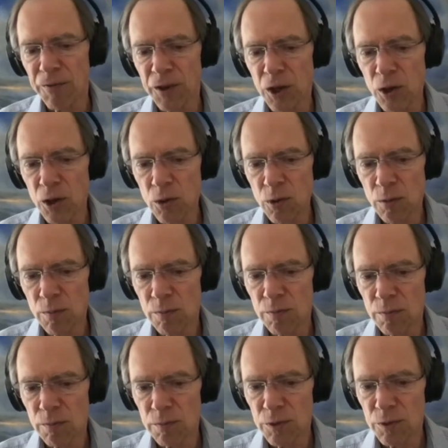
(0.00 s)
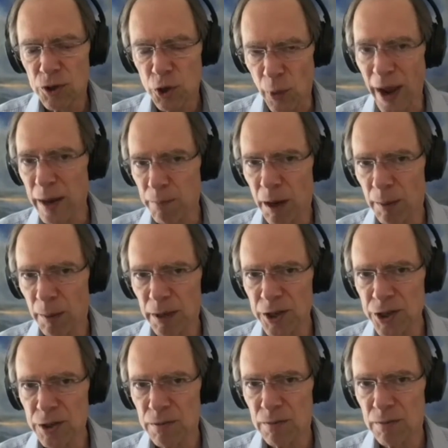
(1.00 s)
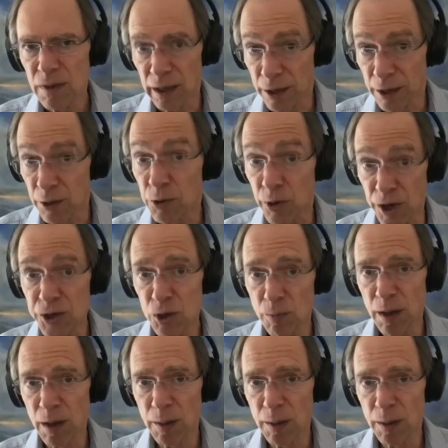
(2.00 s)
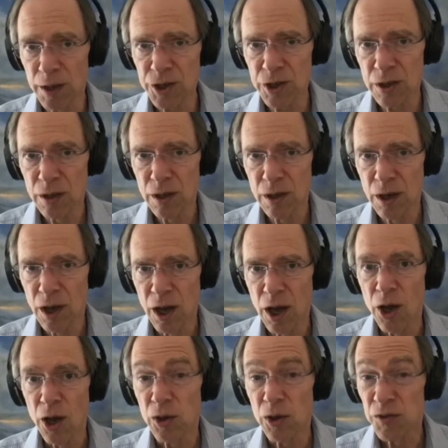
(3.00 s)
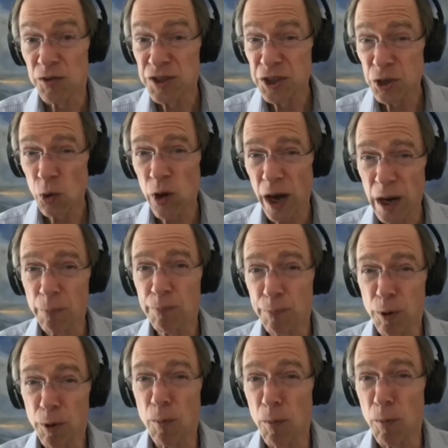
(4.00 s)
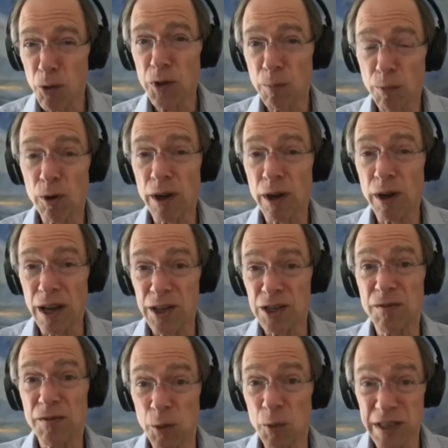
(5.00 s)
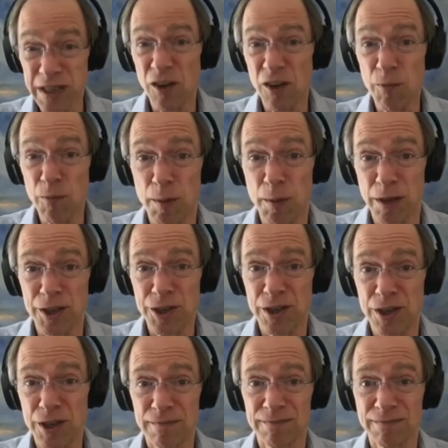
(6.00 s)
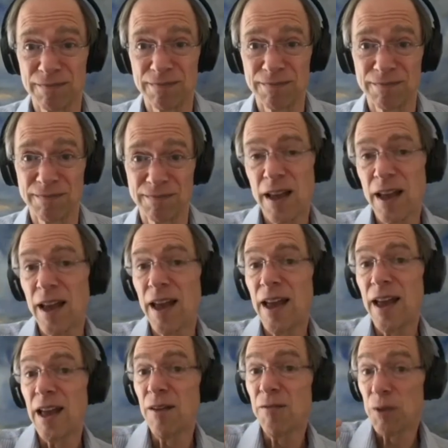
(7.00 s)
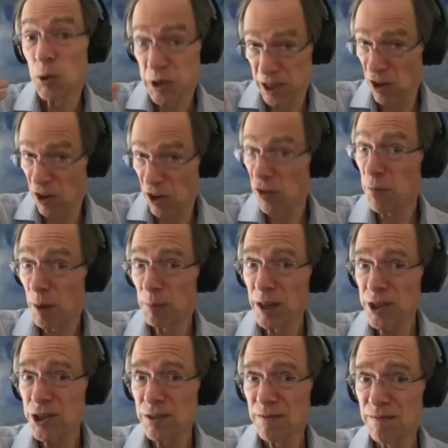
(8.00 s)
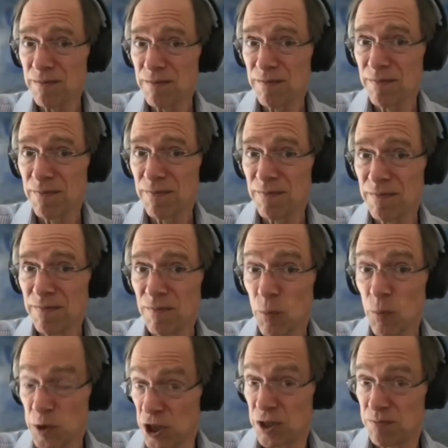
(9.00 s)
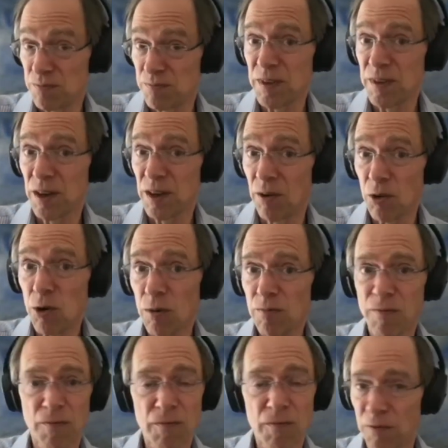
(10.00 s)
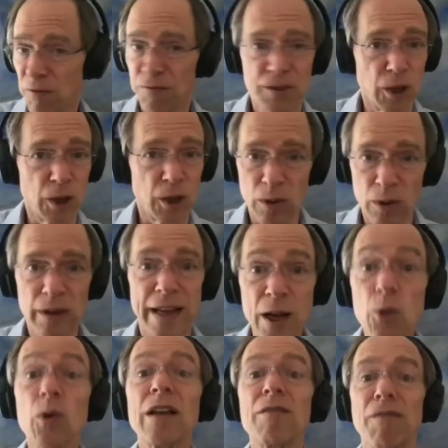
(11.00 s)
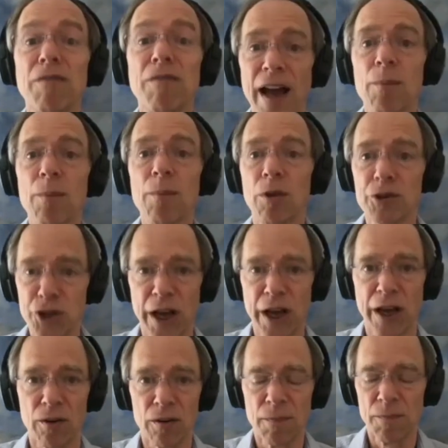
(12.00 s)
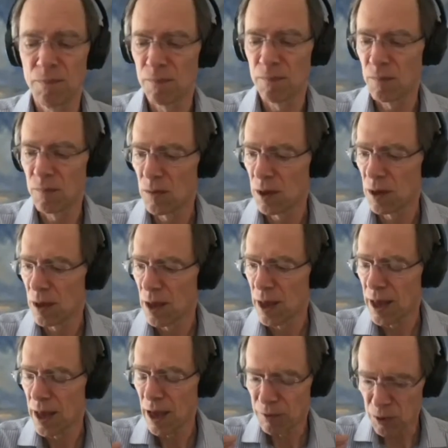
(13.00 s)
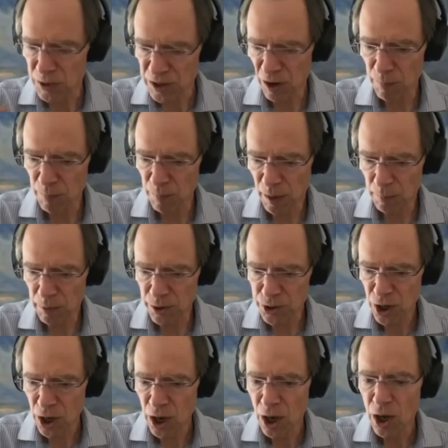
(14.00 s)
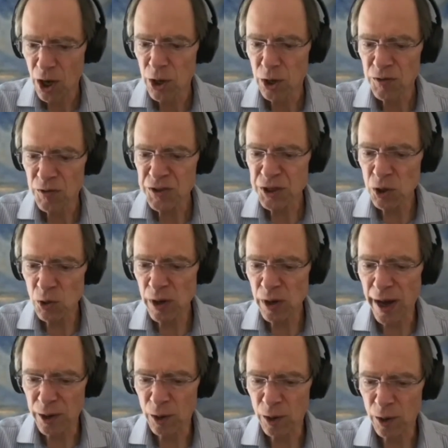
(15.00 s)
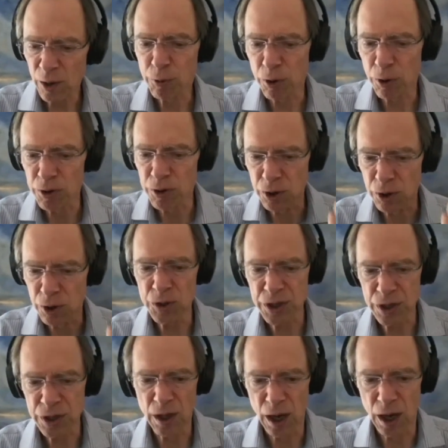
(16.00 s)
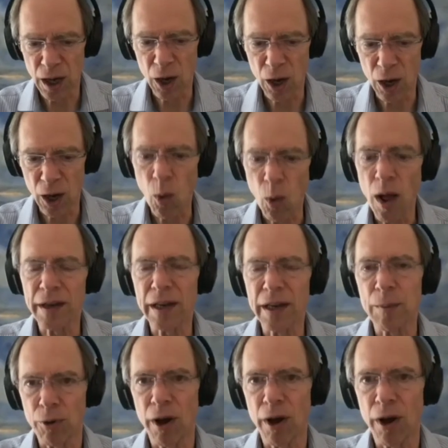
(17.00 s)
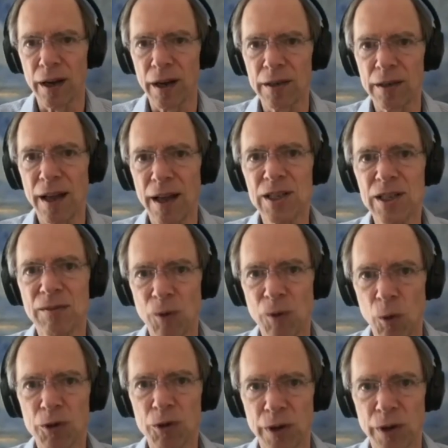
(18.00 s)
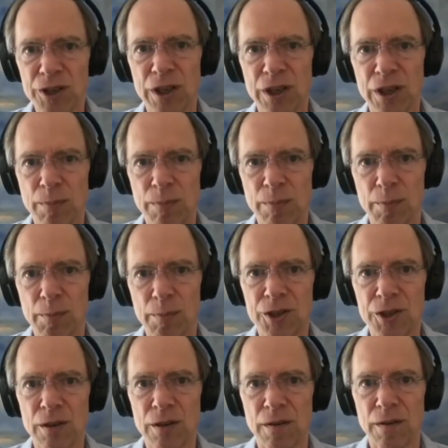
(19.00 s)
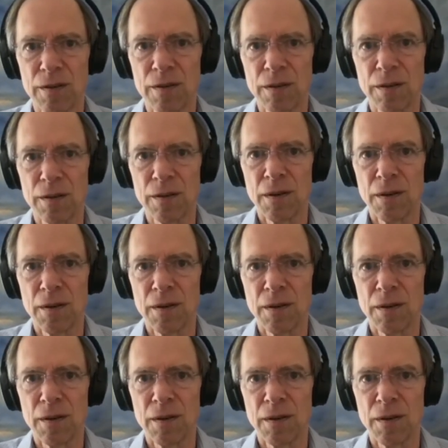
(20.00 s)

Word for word: if you trad publish, like you traditional publish, you've still got to promote the book as if self-published. If you self-publish, which is you know another totally equally viable channel, if you self-publish, you've still got to produce a quality product as if it were traditionally published.